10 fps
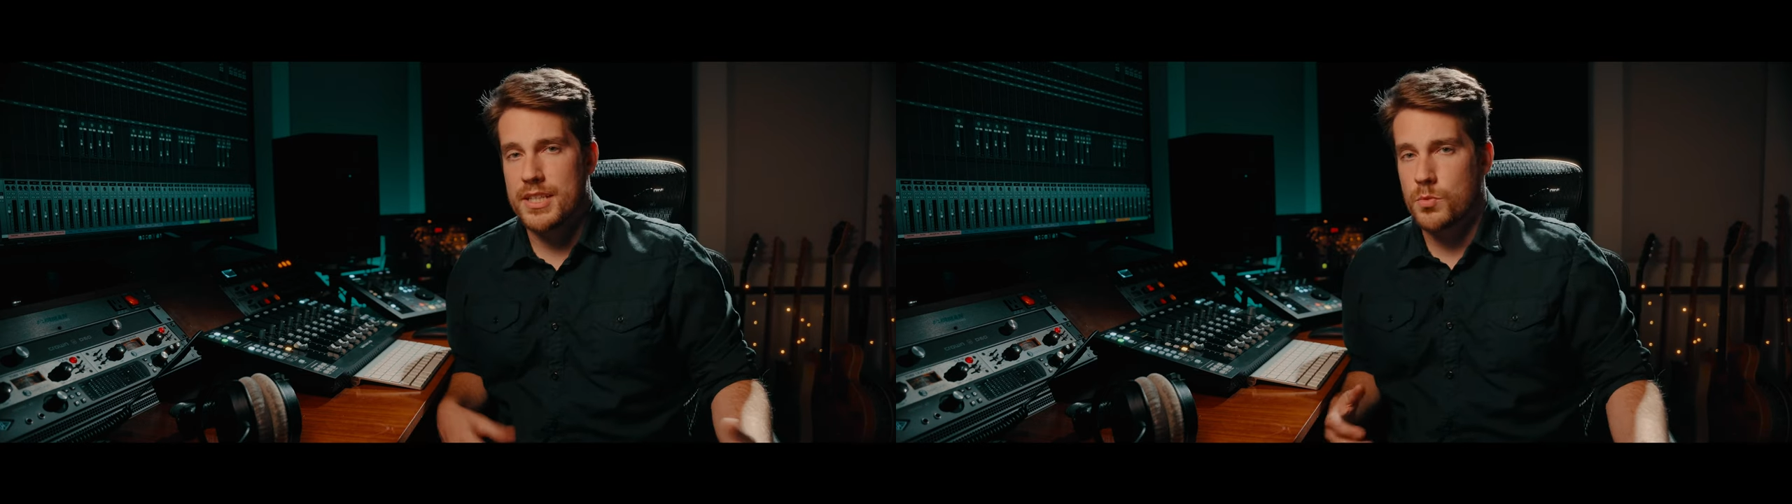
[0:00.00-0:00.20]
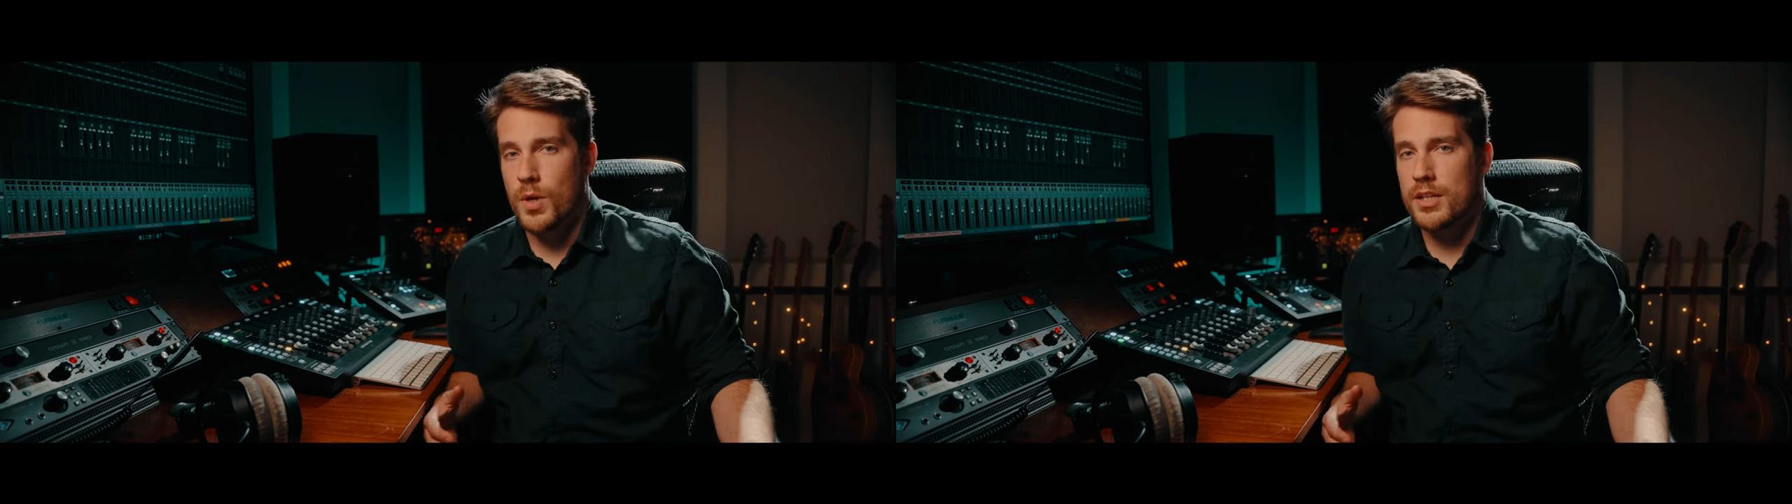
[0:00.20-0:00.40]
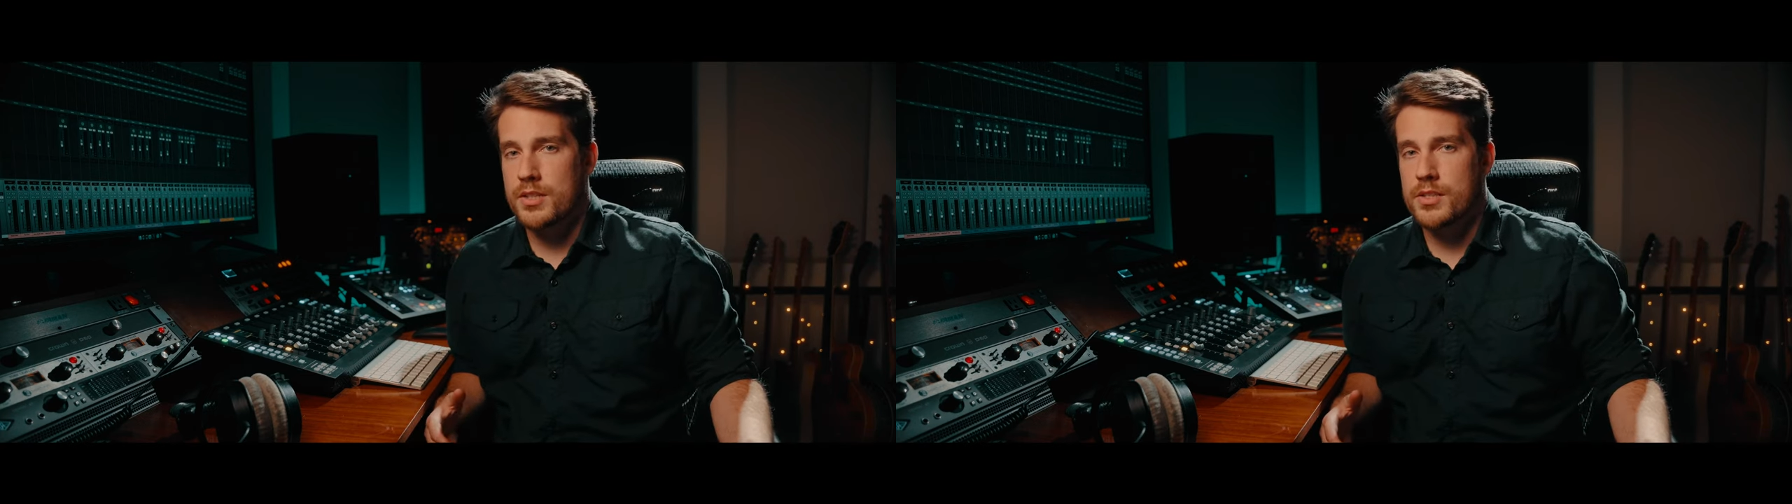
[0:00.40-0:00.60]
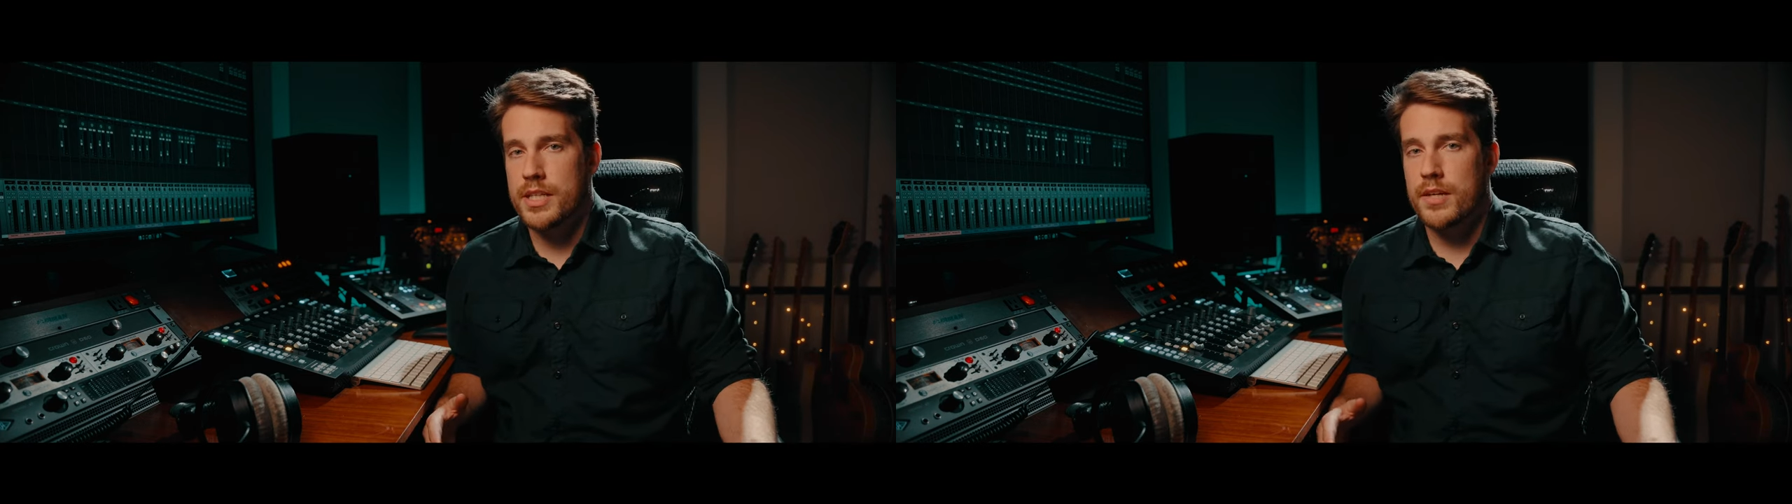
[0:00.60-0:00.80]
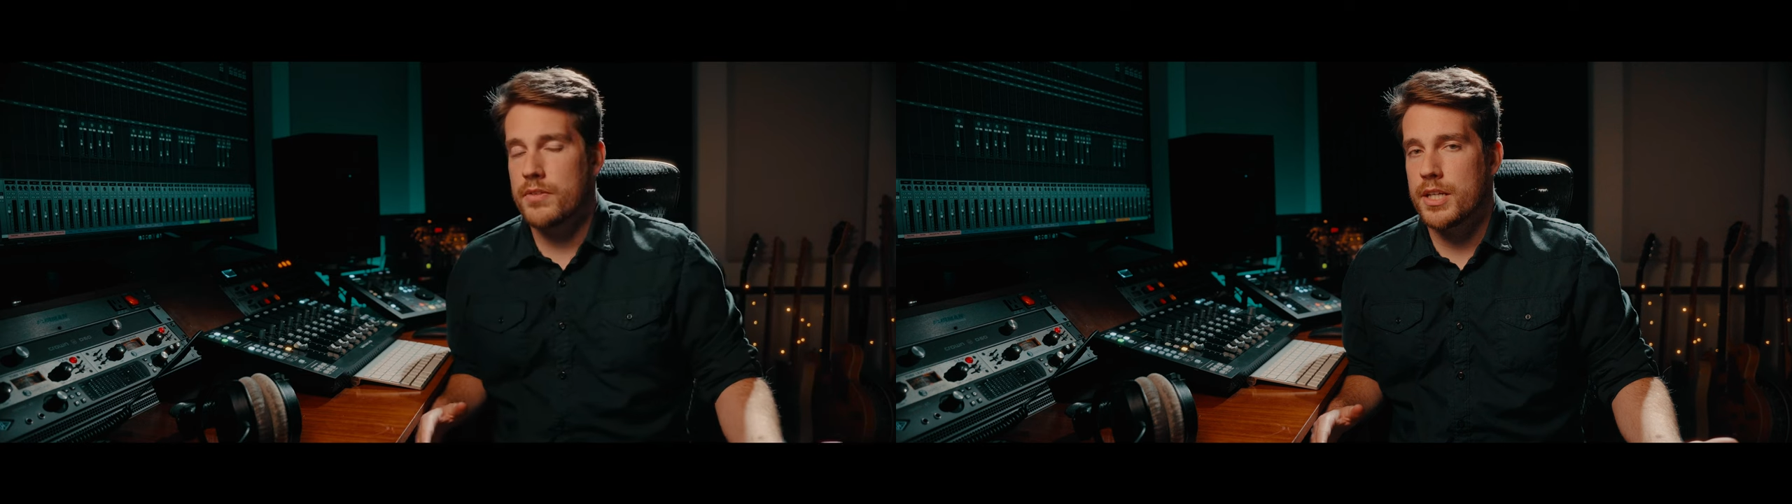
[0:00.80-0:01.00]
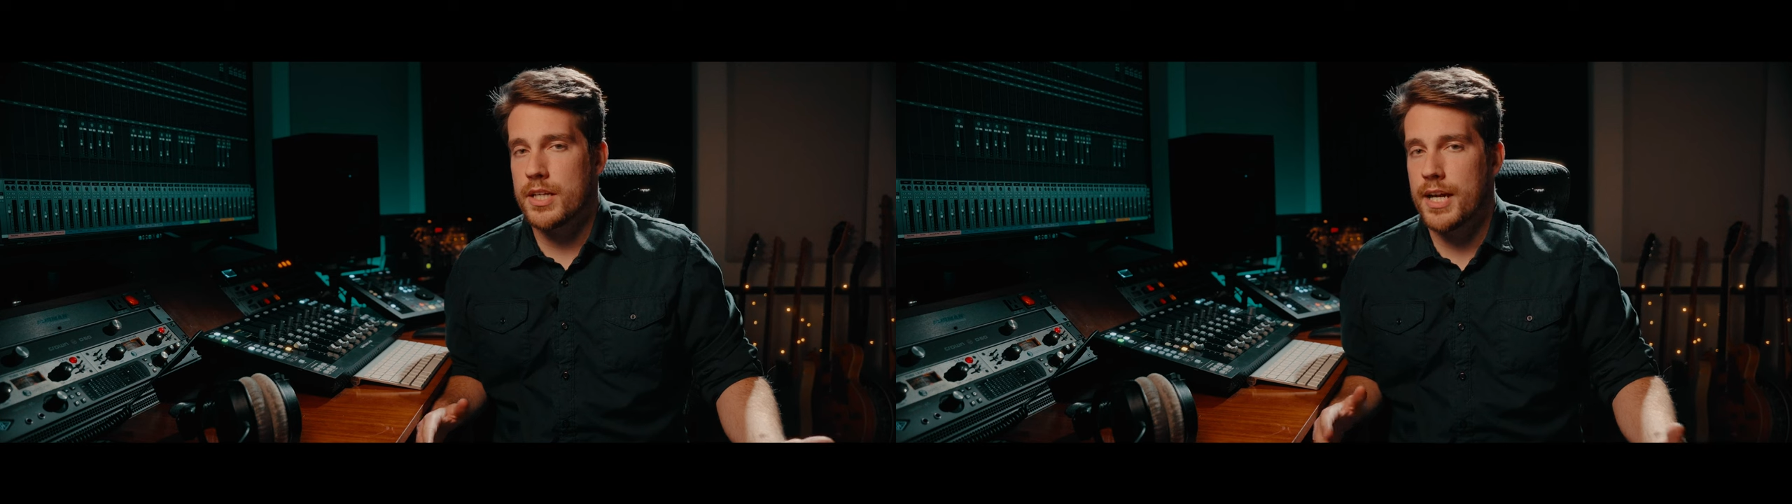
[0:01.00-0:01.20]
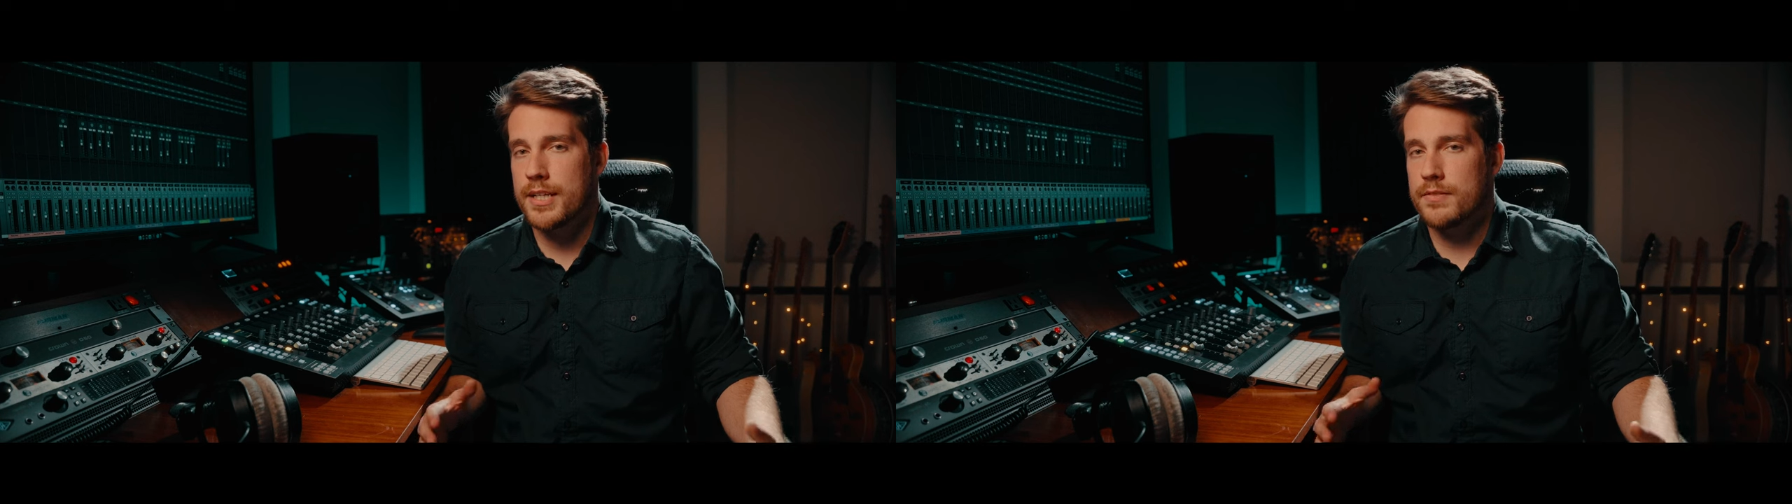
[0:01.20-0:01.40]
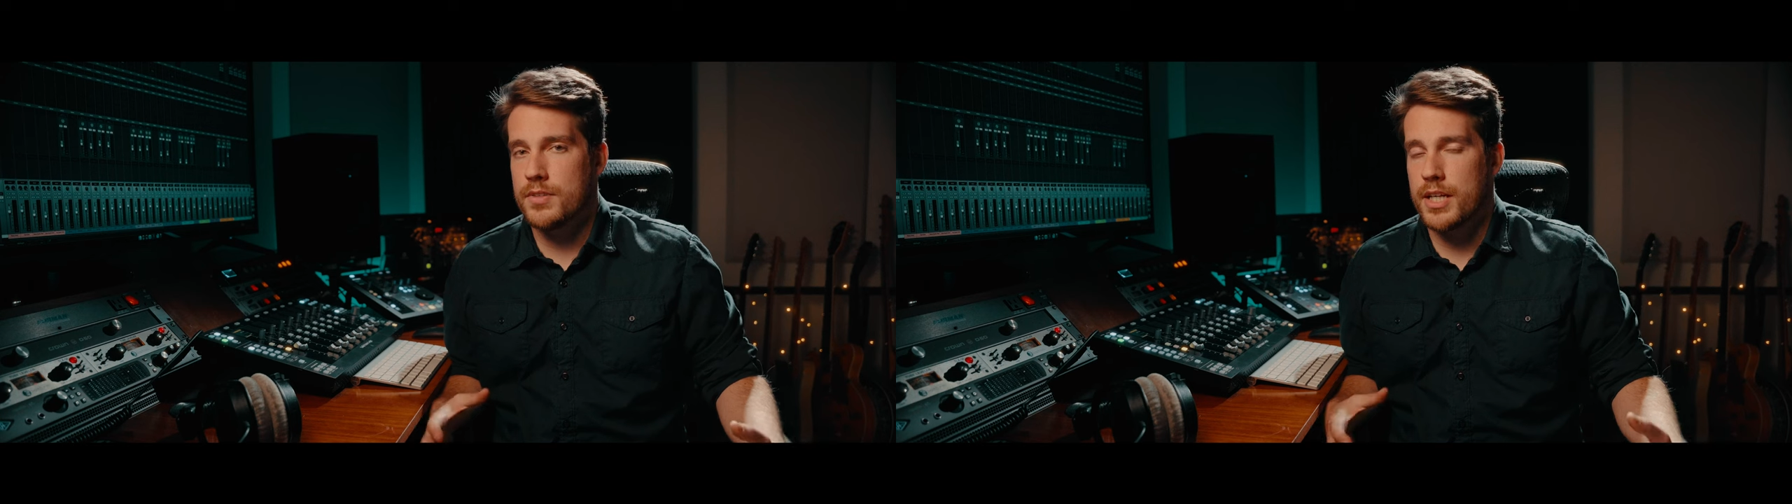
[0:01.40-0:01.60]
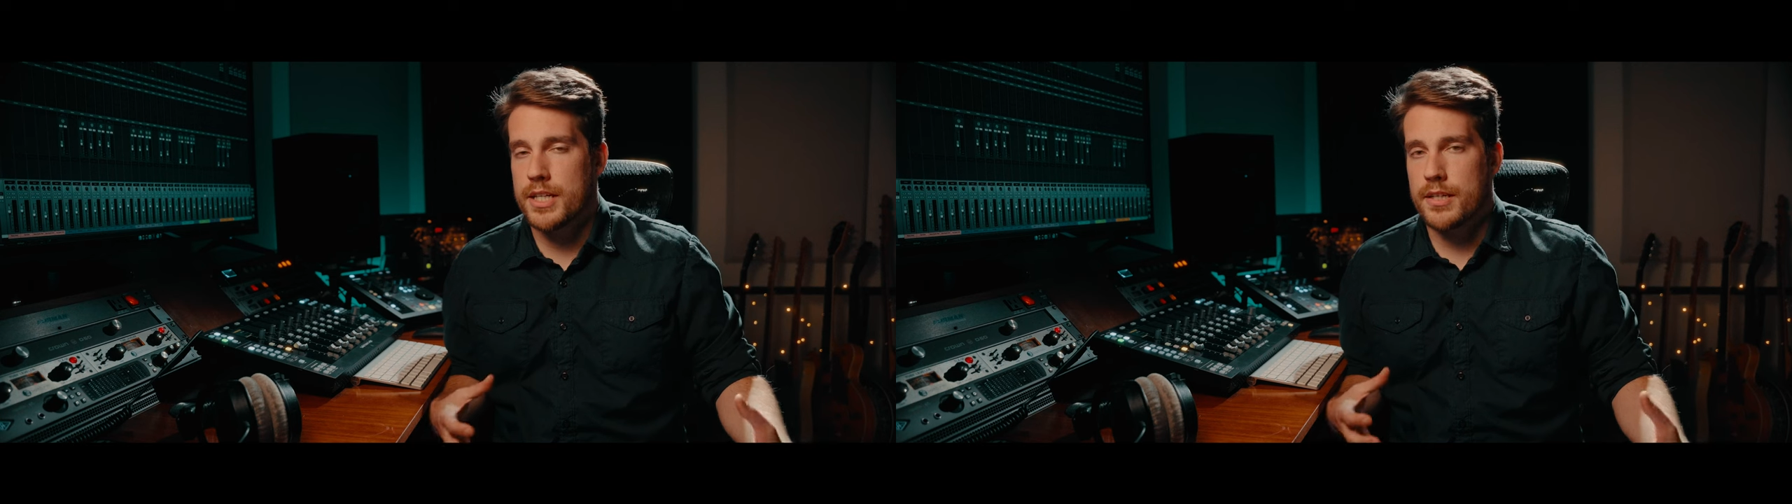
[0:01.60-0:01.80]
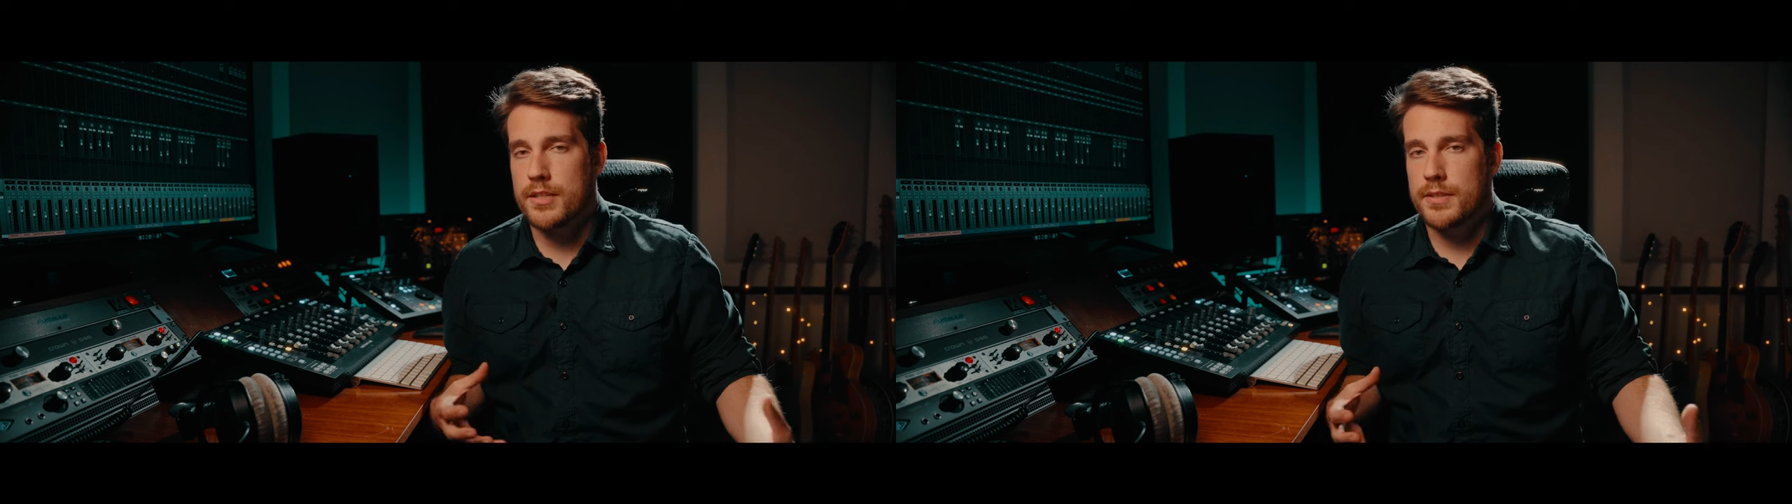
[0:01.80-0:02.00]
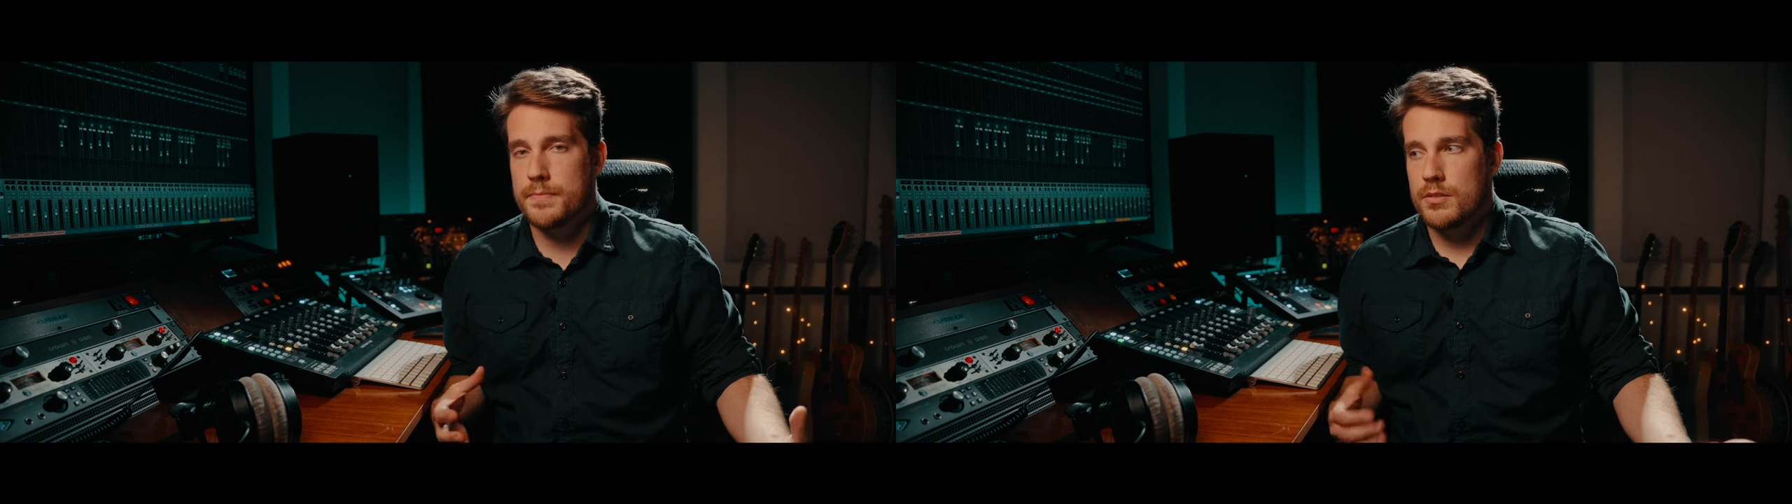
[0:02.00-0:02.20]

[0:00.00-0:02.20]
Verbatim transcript: as well as giving kind of like a